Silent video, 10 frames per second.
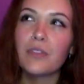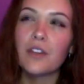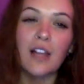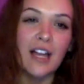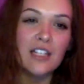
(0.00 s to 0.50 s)

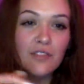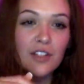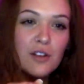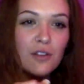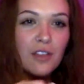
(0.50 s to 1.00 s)
The last
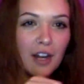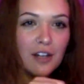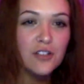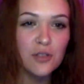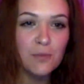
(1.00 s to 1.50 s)
video that
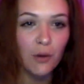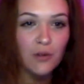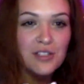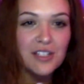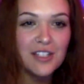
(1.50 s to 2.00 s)
I just
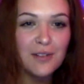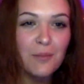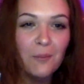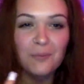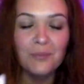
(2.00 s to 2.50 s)
posted,
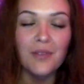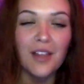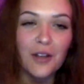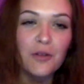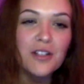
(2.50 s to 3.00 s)

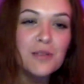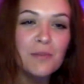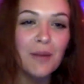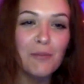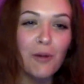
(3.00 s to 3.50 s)
I quizzed
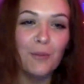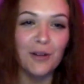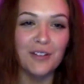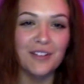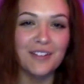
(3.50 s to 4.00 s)
my mom
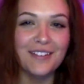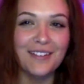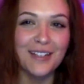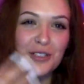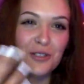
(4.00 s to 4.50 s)
on
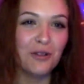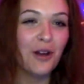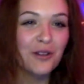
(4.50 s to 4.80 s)
like Toronto